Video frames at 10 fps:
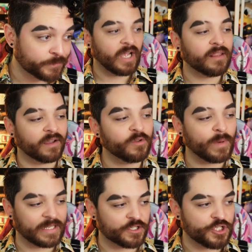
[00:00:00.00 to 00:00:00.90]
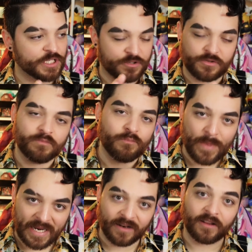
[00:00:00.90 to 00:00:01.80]
I love the way that she's
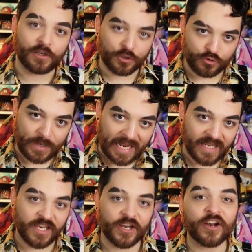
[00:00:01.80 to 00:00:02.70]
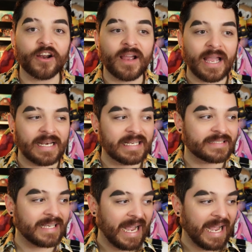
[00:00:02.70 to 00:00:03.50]
made it a little draggier and has